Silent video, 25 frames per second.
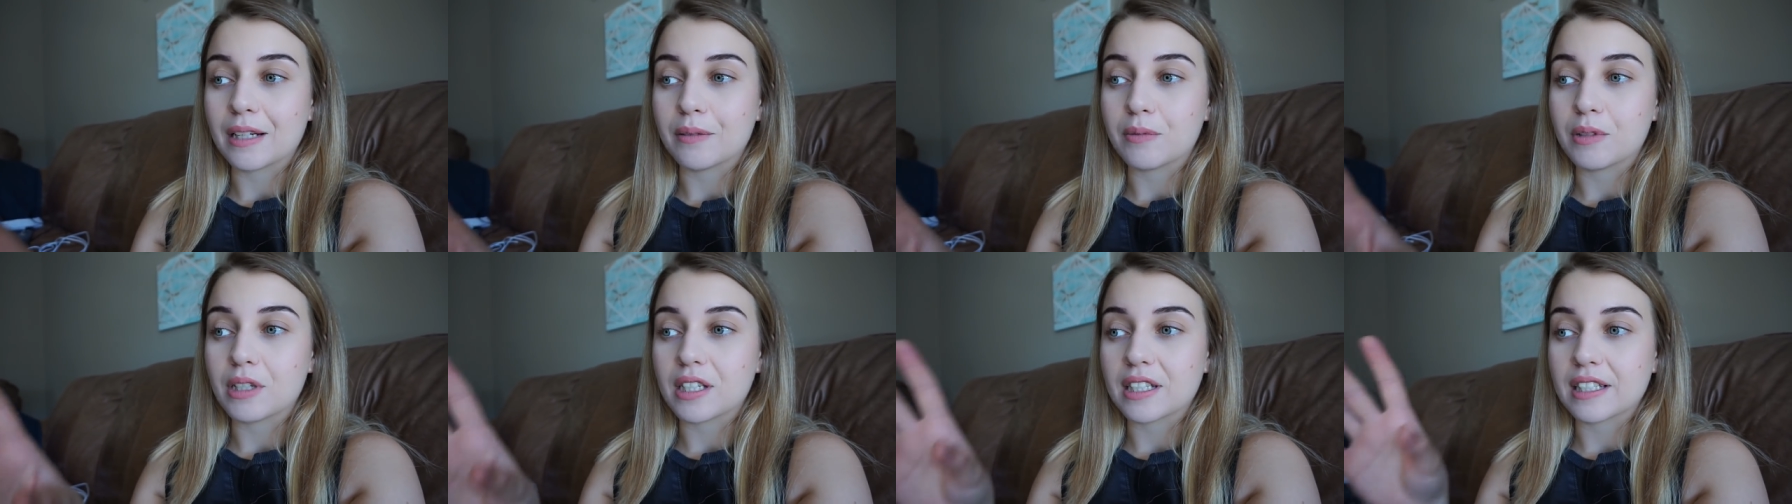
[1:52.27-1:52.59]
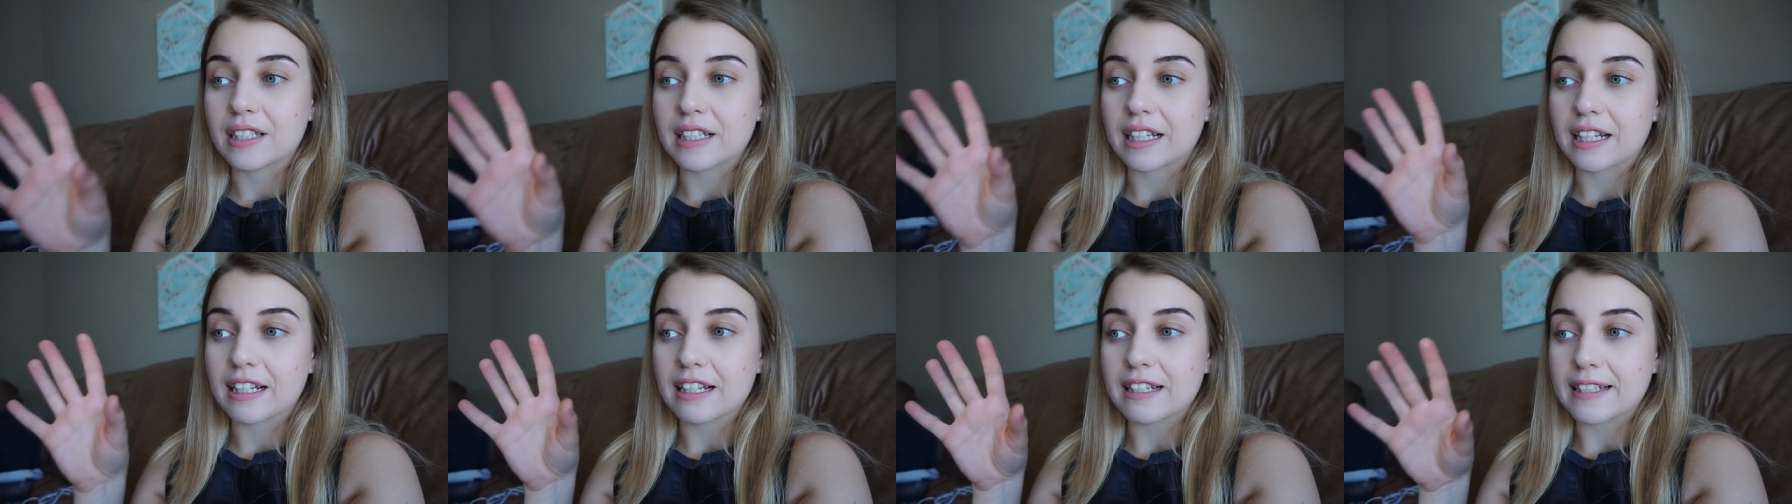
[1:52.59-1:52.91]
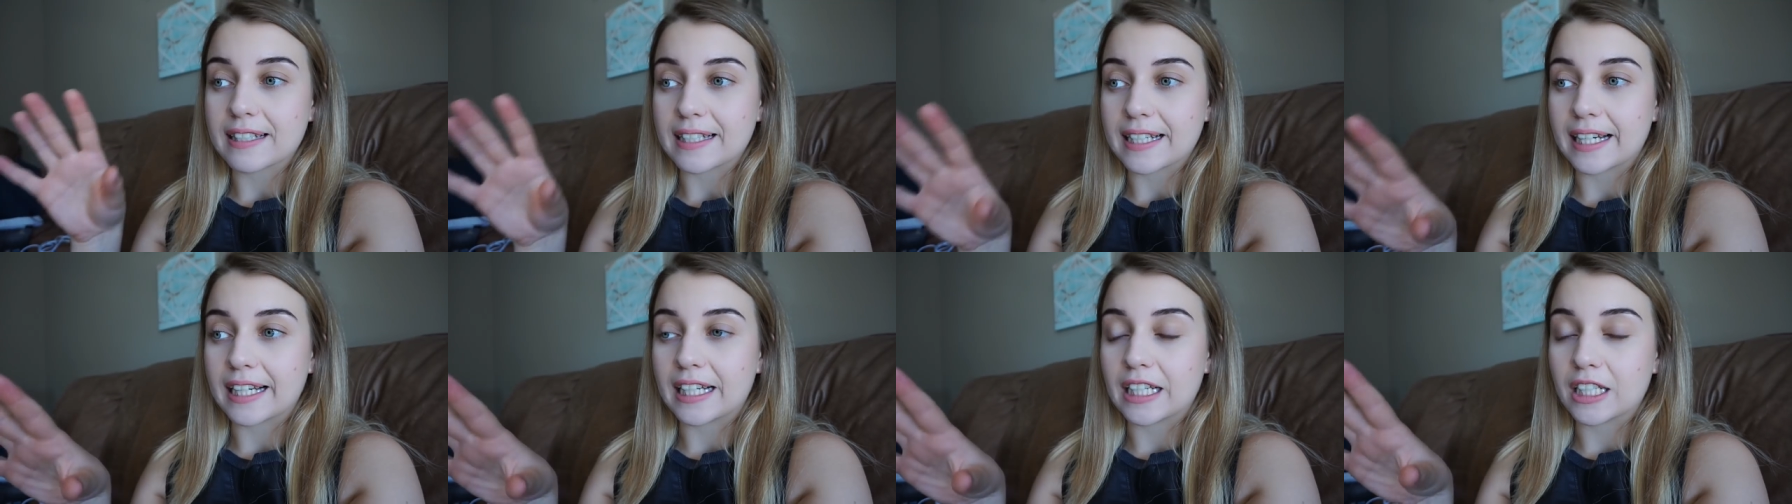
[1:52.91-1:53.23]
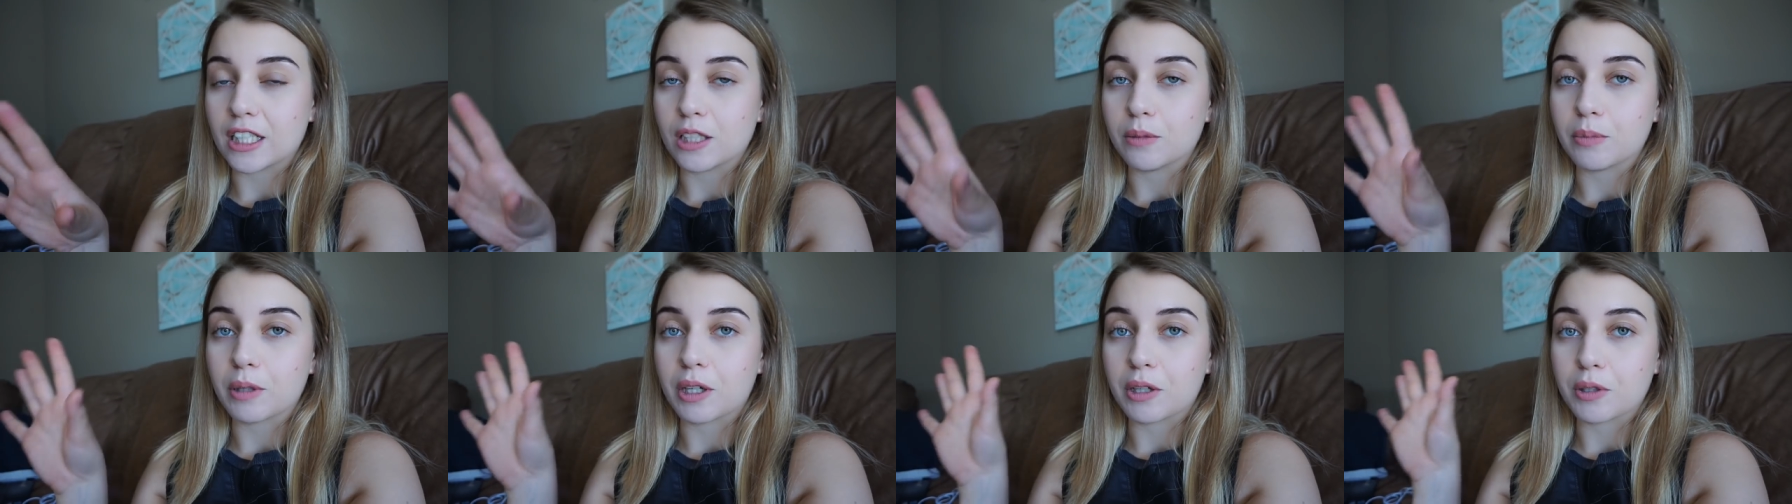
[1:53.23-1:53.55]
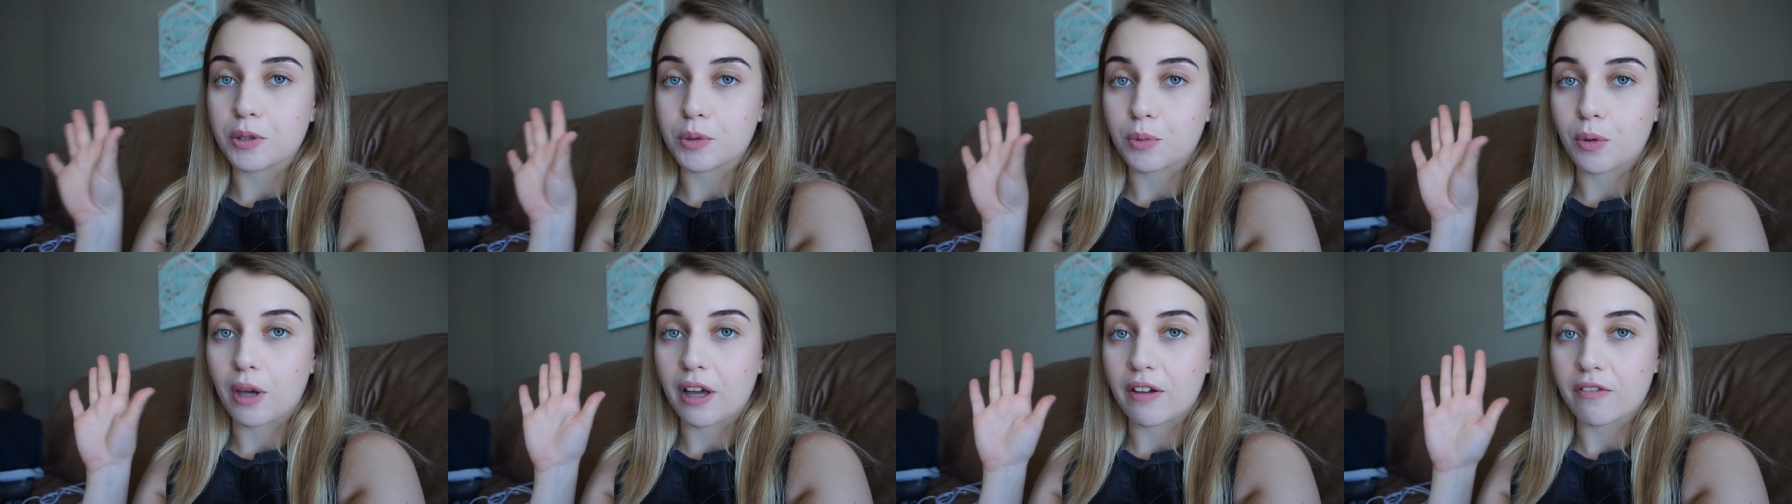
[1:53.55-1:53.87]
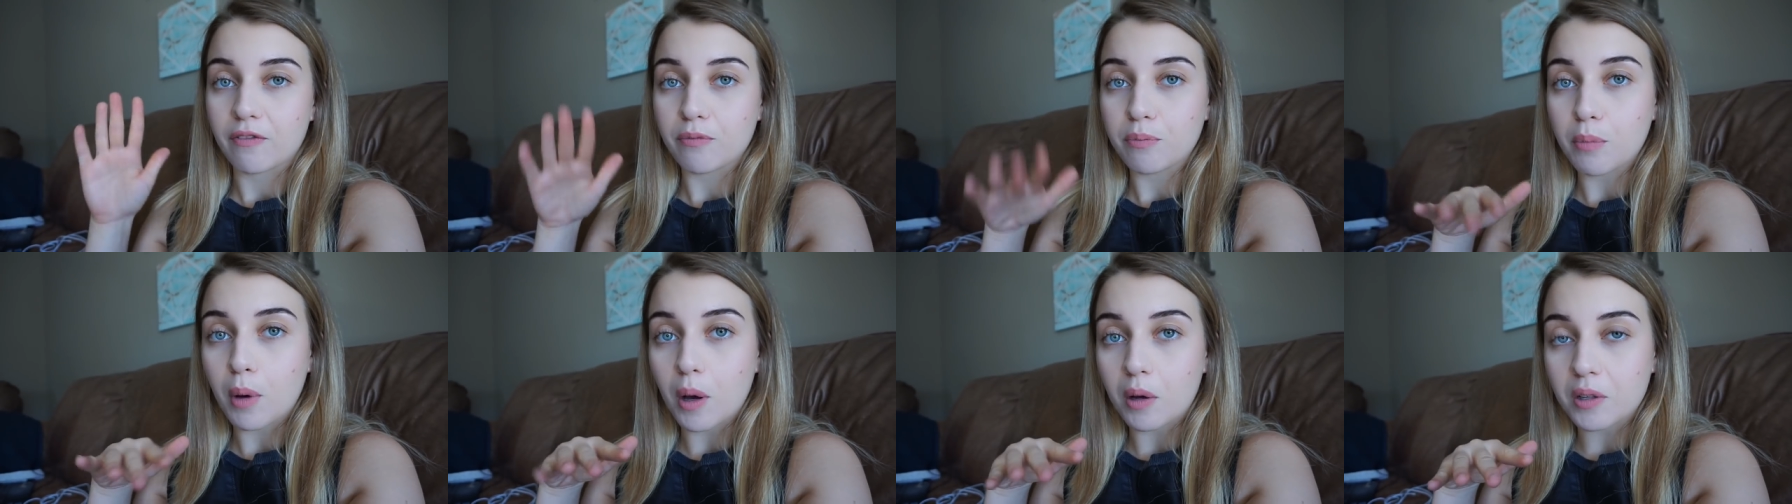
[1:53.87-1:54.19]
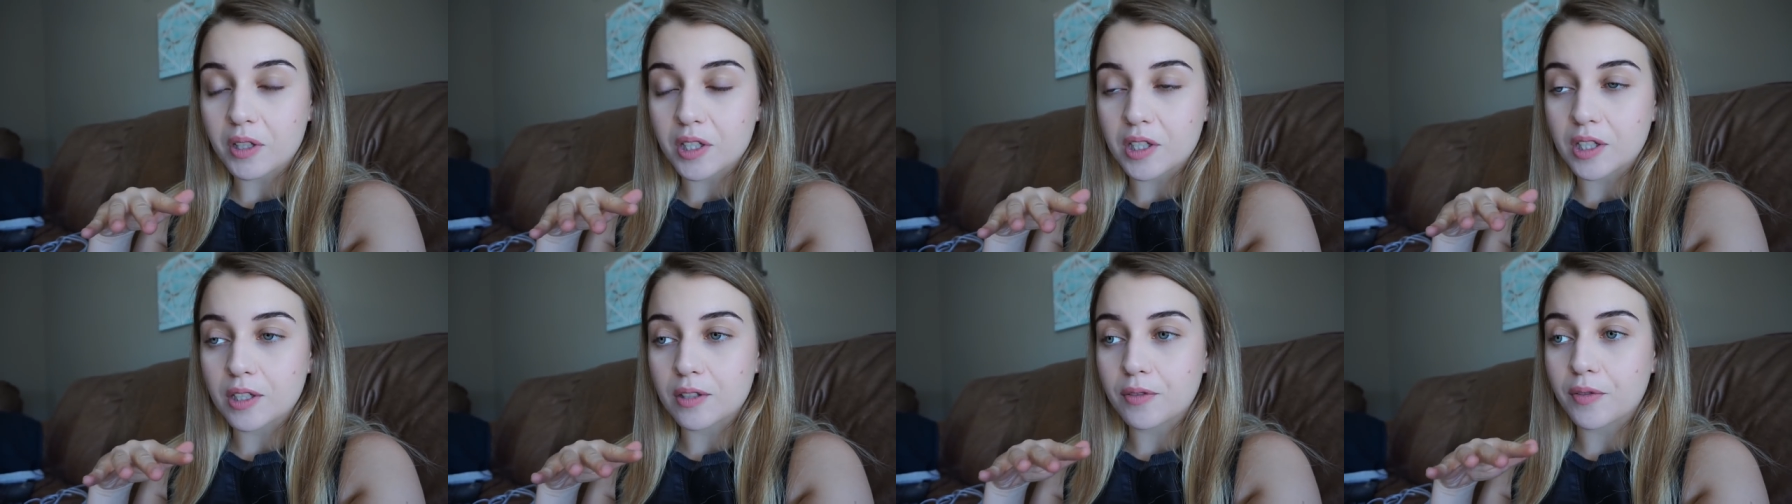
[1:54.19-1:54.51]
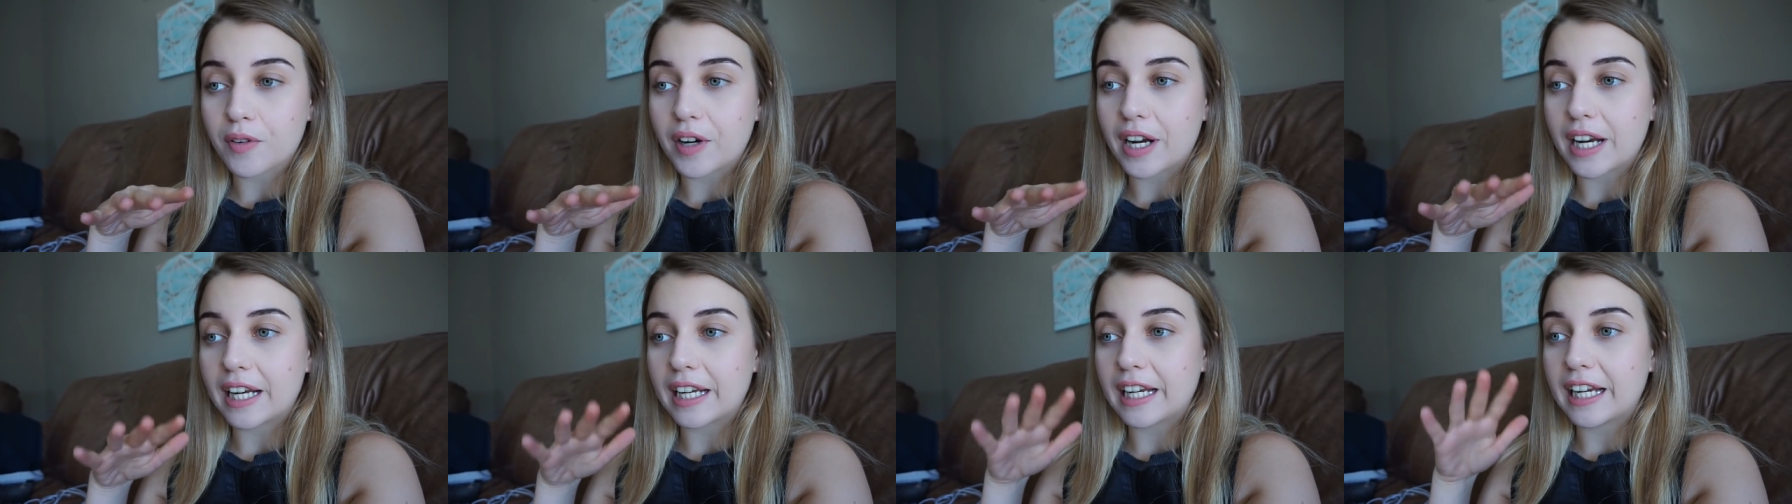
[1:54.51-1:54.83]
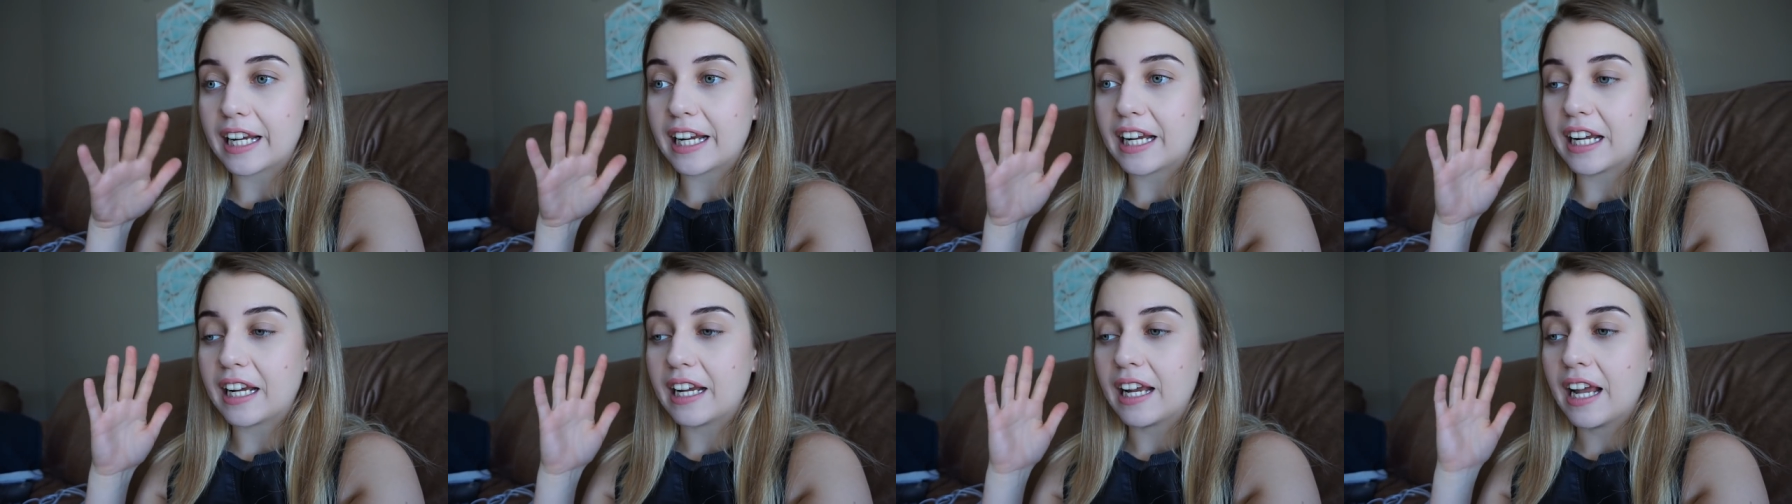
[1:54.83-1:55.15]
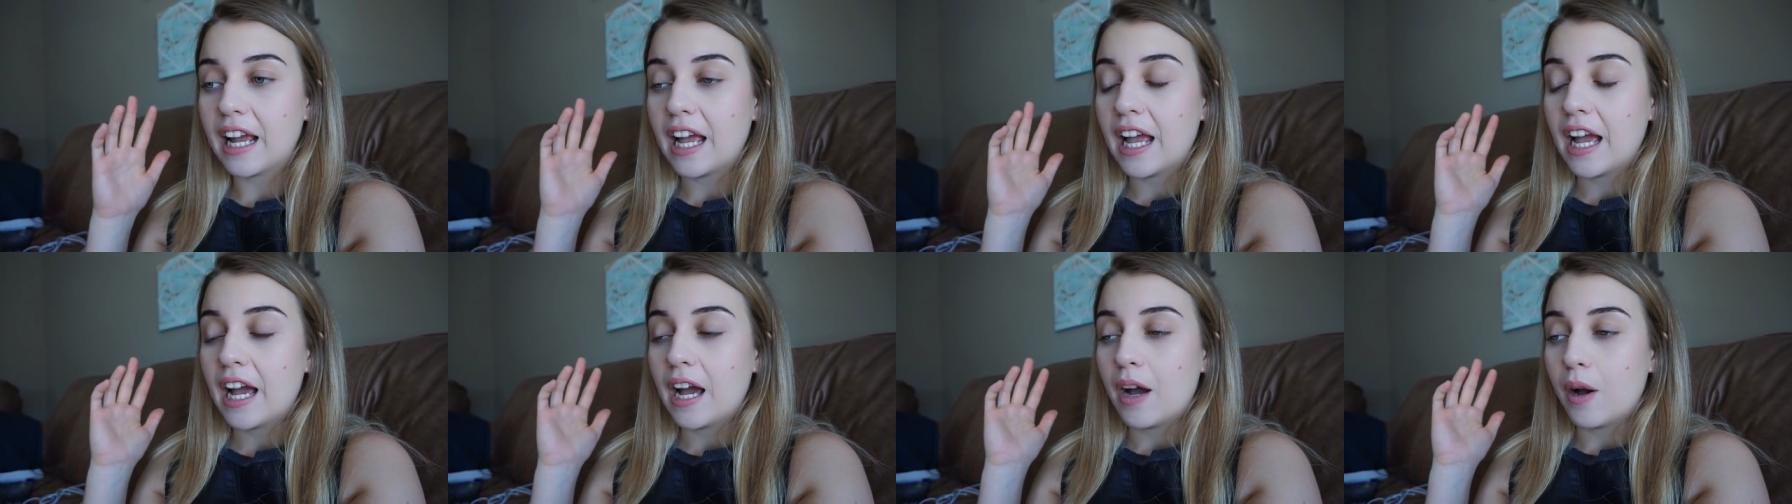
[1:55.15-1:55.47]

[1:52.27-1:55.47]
I'm just excited because we have boxes ready.